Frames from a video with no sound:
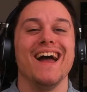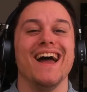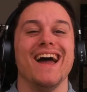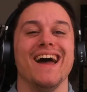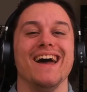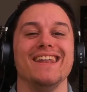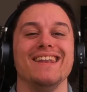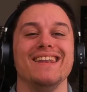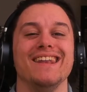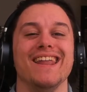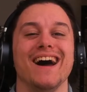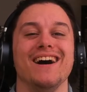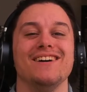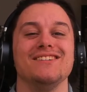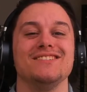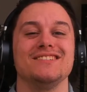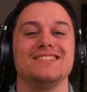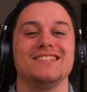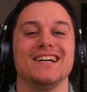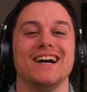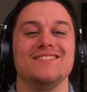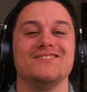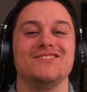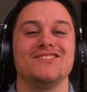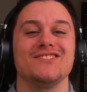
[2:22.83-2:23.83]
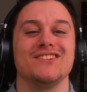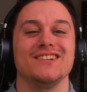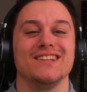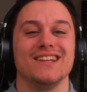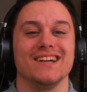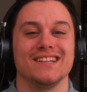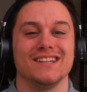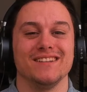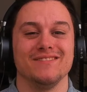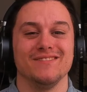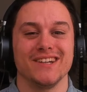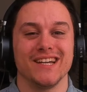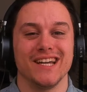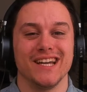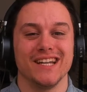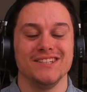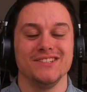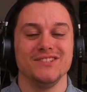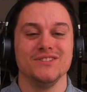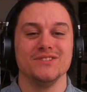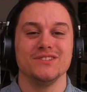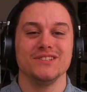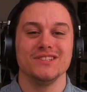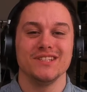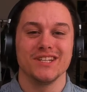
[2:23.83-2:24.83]
and now it's time to collect them again
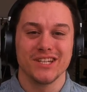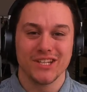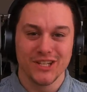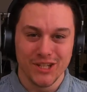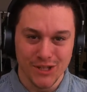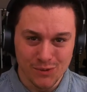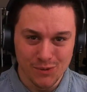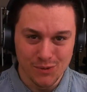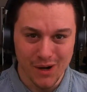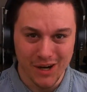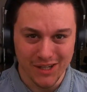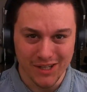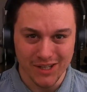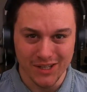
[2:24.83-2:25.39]
using the QR